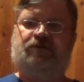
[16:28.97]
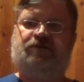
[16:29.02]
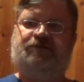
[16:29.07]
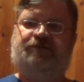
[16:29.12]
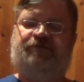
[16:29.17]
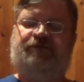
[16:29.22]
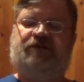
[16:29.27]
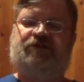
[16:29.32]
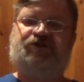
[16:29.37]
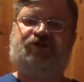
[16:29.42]

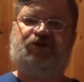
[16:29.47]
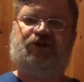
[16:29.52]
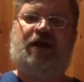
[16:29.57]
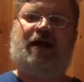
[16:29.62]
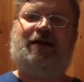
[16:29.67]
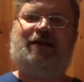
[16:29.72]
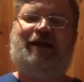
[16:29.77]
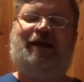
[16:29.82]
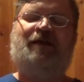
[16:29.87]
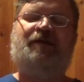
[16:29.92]
vision
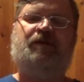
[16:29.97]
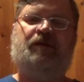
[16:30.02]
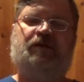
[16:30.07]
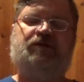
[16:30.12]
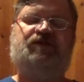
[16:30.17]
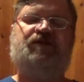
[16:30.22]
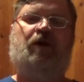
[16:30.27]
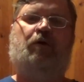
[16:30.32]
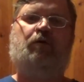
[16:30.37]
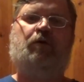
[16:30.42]
in the
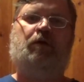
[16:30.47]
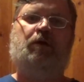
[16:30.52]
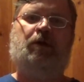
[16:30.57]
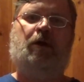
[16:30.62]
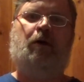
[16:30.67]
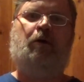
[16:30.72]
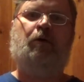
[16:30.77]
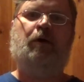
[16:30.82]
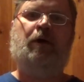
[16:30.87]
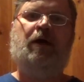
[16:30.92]

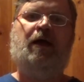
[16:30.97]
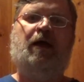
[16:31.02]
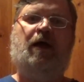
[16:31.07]
Zocalo,